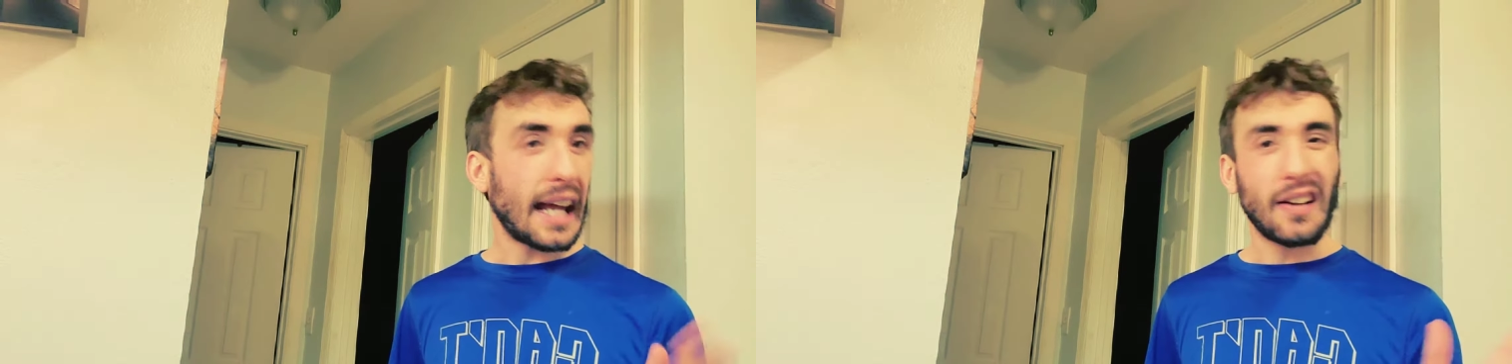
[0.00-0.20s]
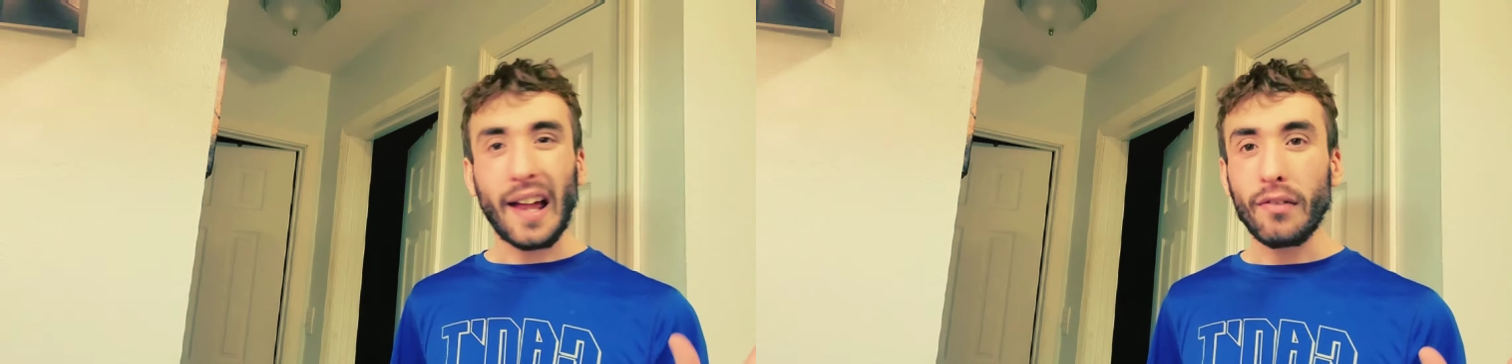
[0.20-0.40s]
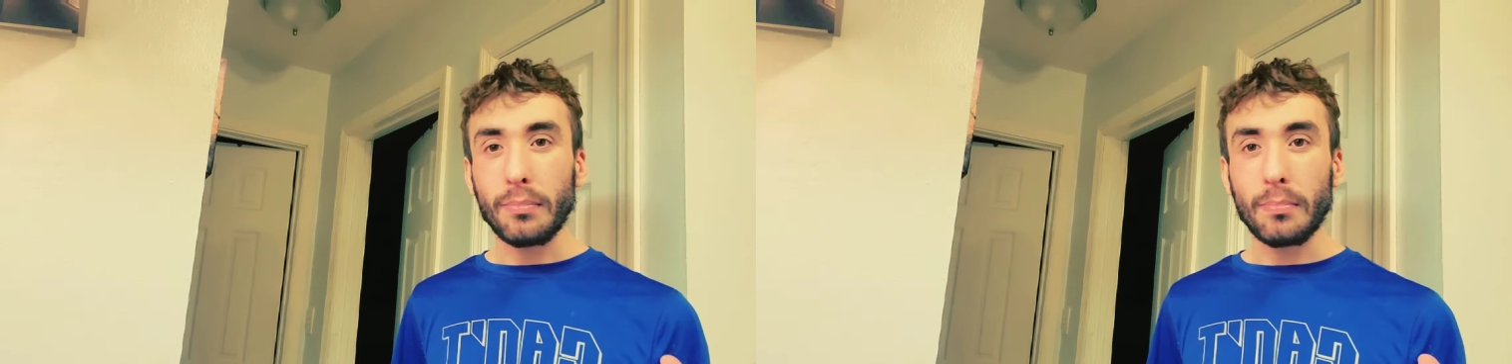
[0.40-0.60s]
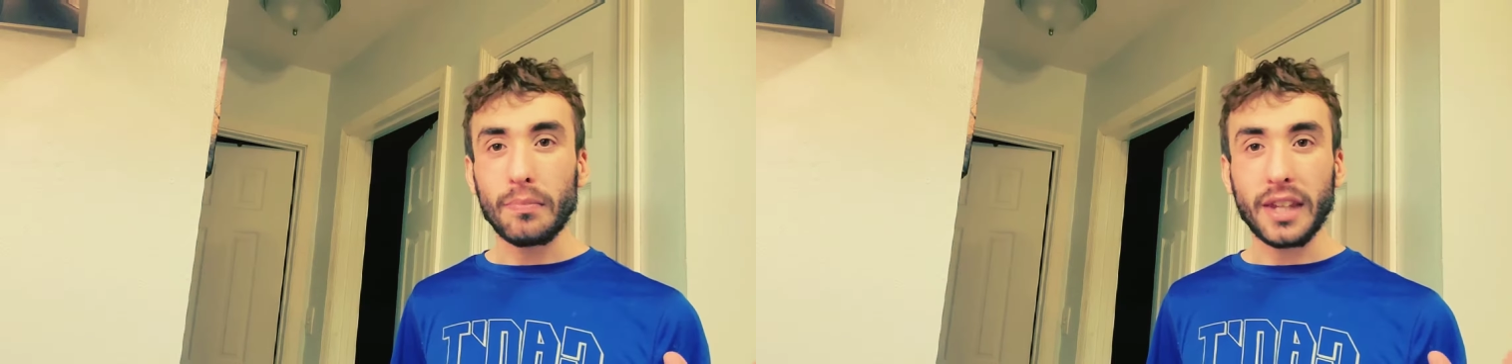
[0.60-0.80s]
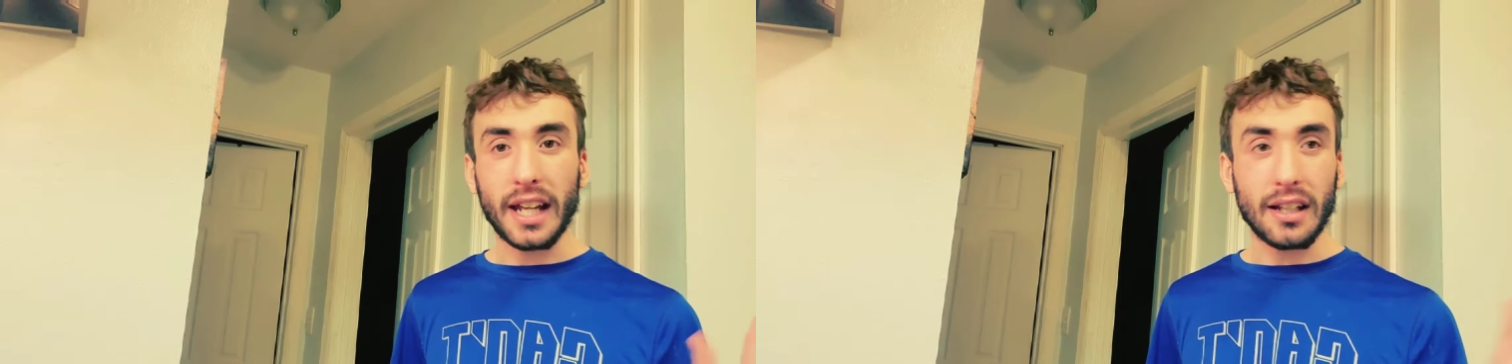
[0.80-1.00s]
at
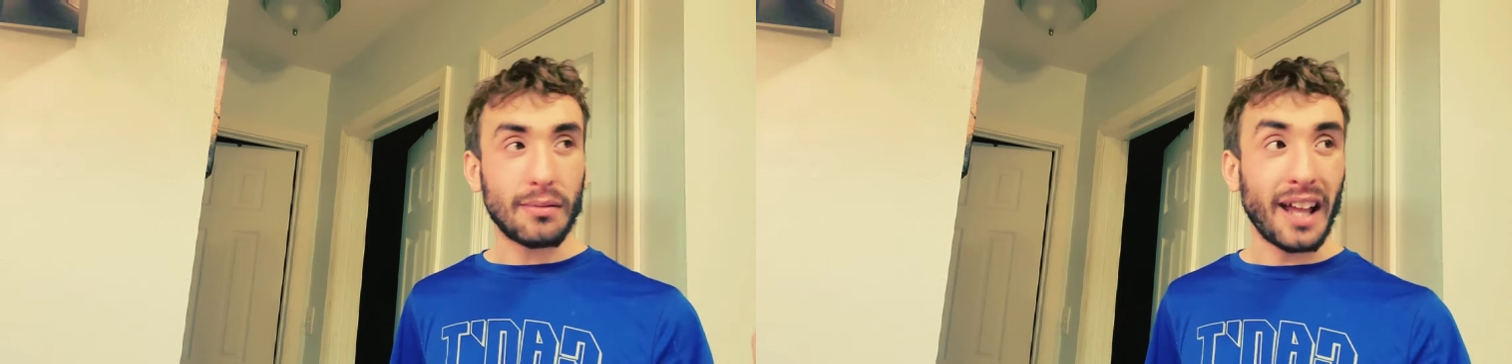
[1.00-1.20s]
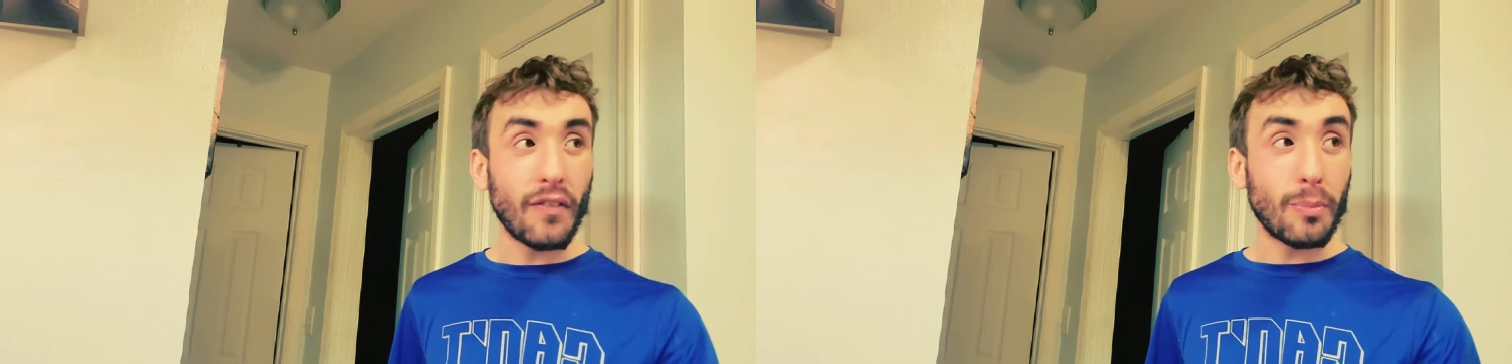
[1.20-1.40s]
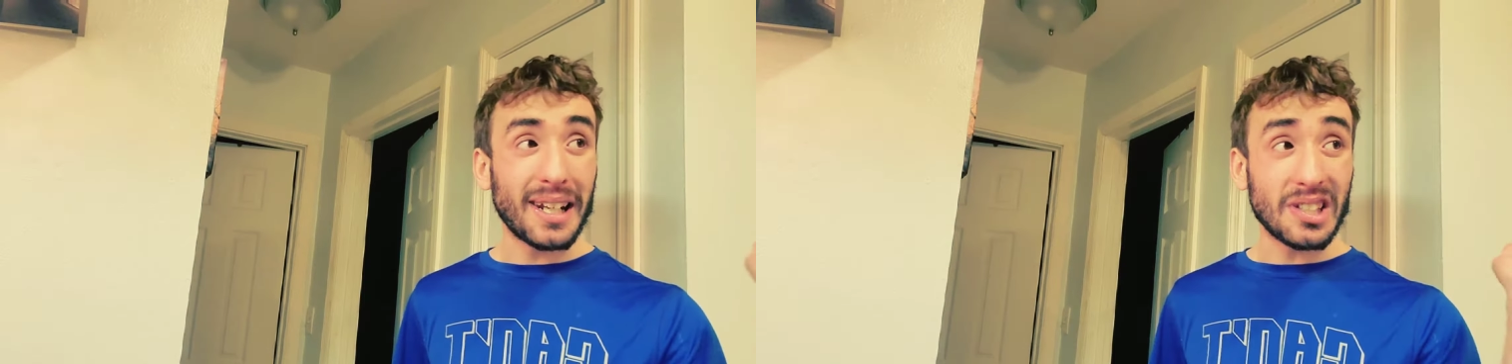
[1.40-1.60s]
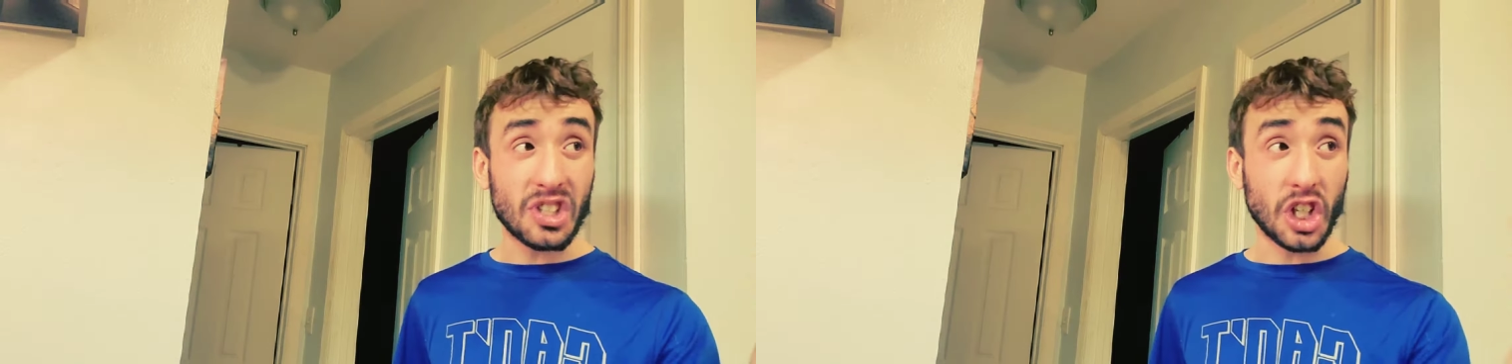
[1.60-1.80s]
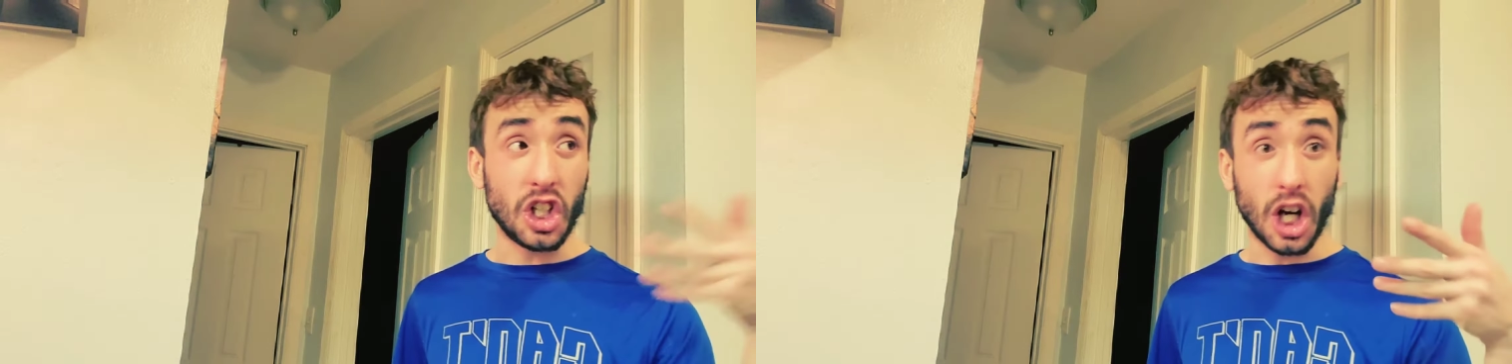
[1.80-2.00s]
11
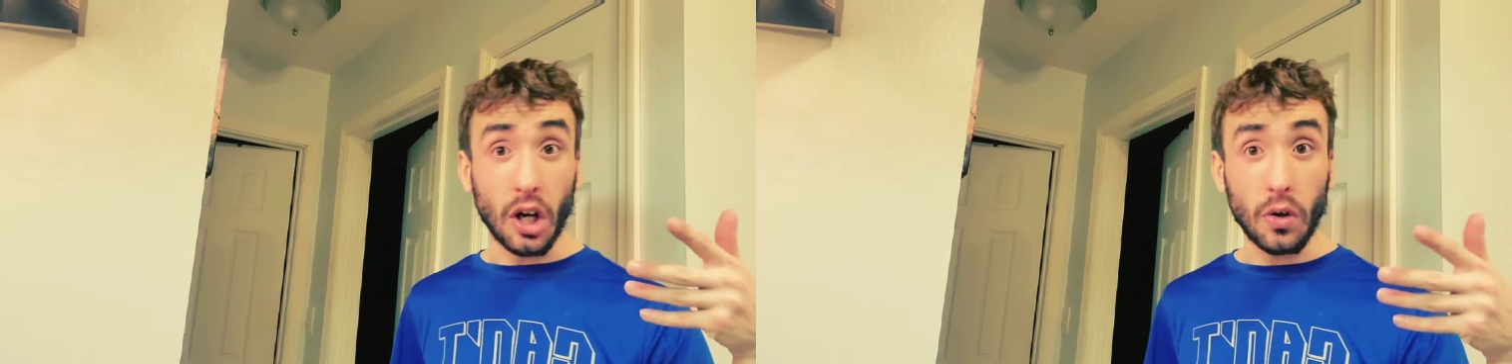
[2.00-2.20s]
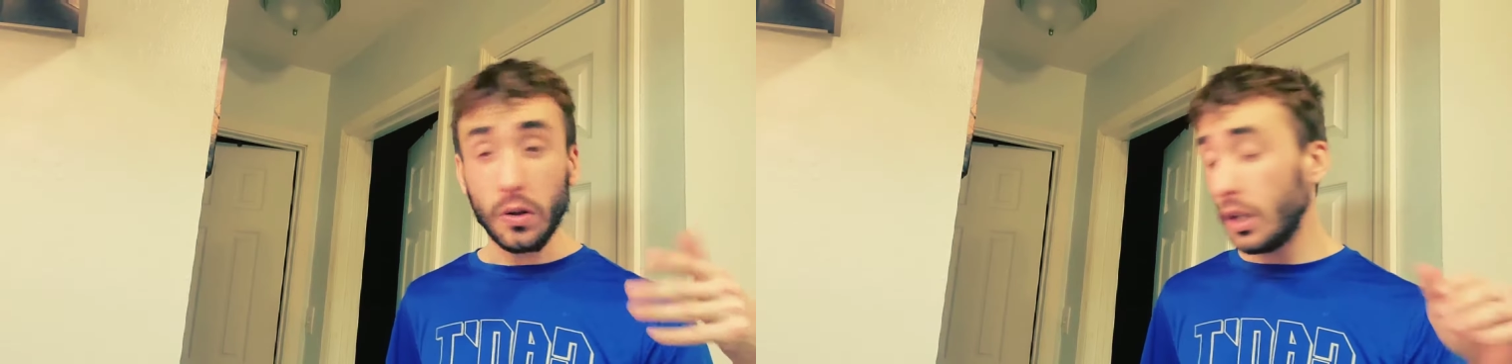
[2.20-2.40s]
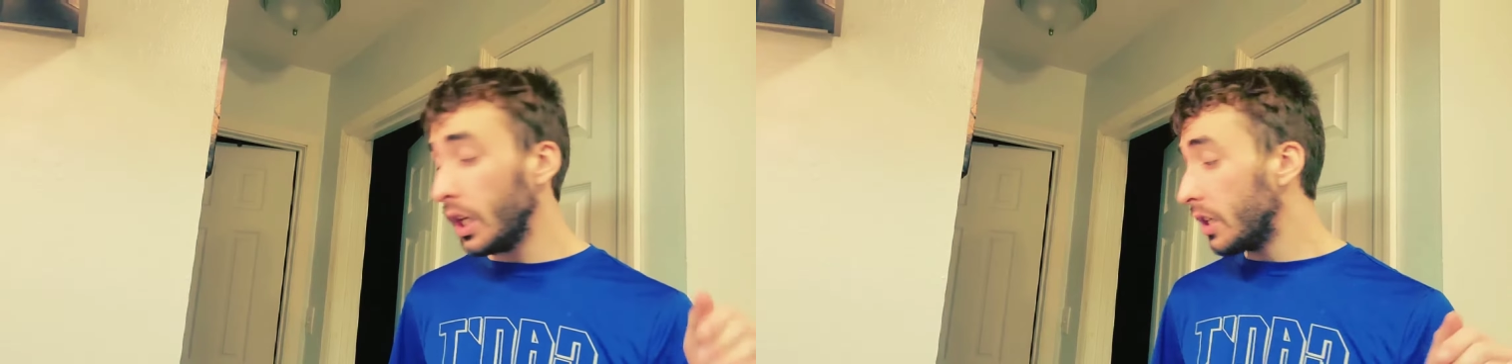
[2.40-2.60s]
minutes to go.